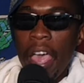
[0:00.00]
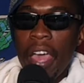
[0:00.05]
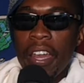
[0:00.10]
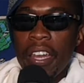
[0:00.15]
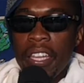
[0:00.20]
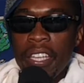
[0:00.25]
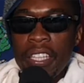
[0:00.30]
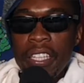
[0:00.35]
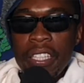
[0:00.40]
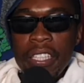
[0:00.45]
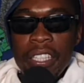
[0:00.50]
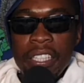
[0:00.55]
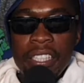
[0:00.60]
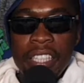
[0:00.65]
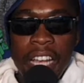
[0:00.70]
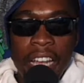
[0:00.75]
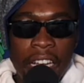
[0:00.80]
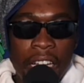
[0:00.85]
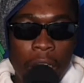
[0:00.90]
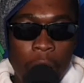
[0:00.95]
And he
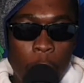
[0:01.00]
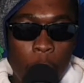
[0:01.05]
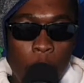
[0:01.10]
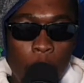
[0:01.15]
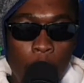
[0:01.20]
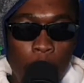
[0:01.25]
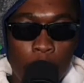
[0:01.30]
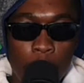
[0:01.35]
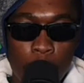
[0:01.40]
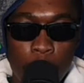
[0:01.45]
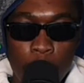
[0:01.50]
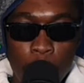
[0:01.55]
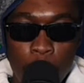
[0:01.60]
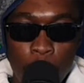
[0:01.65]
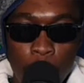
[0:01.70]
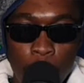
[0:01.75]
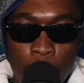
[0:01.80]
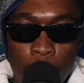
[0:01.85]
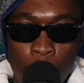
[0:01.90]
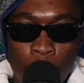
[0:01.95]
decided not
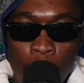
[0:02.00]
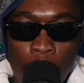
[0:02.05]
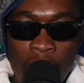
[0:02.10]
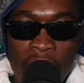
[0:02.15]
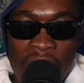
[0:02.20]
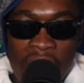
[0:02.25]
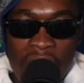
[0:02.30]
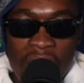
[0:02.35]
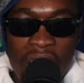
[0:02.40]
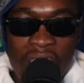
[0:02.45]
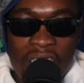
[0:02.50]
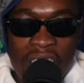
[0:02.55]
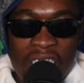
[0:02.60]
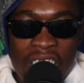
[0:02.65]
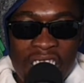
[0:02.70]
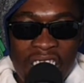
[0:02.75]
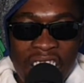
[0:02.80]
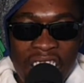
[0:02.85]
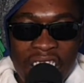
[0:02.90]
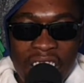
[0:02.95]
to. He
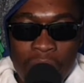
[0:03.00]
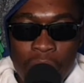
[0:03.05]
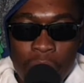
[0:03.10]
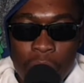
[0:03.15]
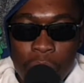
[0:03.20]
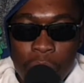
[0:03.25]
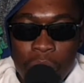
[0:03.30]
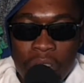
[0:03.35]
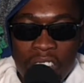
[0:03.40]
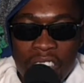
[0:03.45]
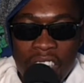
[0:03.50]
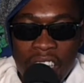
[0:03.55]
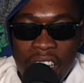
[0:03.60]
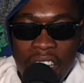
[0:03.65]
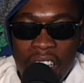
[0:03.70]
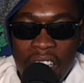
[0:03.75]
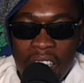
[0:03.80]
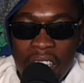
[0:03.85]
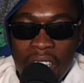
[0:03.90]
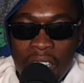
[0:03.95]
decided to
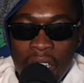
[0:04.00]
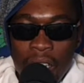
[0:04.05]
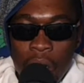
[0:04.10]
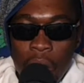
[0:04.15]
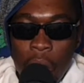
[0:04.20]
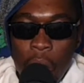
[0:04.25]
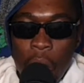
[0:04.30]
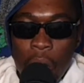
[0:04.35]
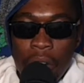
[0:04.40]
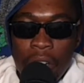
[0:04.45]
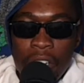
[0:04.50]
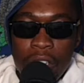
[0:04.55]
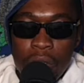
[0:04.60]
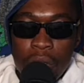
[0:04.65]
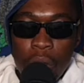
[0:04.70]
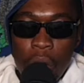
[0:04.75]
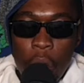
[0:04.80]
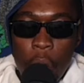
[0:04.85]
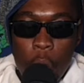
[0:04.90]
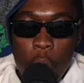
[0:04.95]
stay on
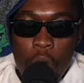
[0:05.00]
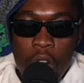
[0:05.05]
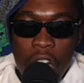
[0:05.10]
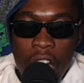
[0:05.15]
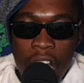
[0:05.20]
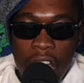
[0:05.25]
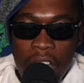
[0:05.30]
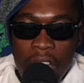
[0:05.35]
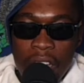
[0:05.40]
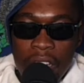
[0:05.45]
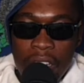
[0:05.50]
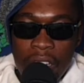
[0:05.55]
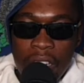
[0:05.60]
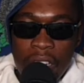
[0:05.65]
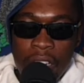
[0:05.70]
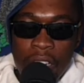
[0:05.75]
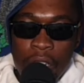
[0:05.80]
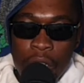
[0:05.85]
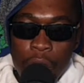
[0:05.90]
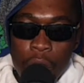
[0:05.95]
his own lane,
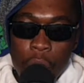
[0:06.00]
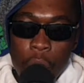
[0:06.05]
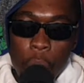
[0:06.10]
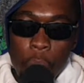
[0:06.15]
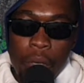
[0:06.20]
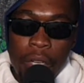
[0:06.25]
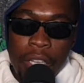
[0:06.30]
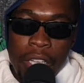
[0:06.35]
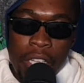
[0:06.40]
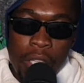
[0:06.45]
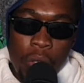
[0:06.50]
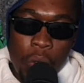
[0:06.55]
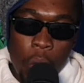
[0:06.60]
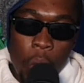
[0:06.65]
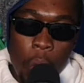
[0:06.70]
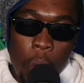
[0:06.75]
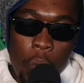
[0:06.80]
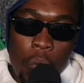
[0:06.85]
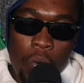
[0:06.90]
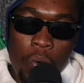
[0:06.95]
doing his
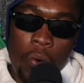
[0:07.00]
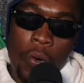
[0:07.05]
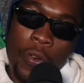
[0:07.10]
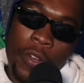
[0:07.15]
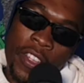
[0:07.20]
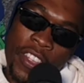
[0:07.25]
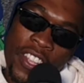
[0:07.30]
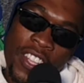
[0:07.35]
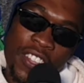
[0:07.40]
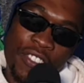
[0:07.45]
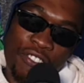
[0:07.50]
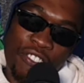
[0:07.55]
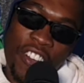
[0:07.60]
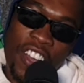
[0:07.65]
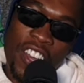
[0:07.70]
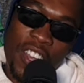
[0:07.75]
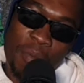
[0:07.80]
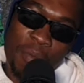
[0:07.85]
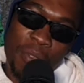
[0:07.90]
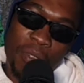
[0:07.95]
own. Oh, it's
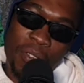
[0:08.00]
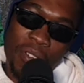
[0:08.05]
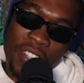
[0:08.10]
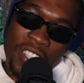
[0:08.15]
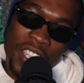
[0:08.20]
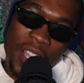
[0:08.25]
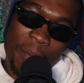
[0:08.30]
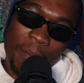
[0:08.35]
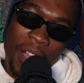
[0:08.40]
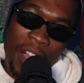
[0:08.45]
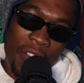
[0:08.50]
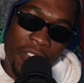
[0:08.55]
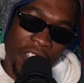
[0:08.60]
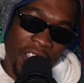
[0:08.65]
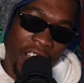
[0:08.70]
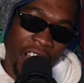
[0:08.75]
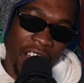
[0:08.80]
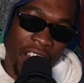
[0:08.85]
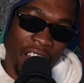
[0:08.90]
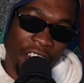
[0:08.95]
funny because somehow
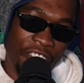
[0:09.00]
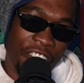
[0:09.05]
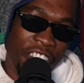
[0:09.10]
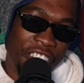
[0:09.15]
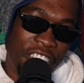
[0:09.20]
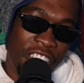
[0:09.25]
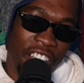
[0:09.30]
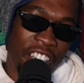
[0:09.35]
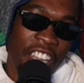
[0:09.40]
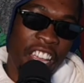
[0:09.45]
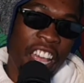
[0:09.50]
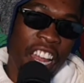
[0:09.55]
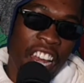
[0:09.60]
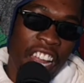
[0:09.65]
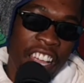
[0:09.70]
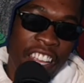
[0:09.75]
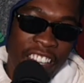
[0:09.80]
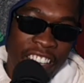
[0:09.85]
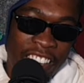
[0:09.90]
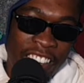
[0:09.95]
he kind of featured a
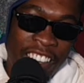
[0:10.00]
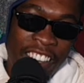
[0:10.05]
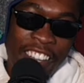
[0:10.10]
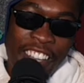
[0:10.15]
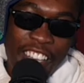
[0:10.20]
lane.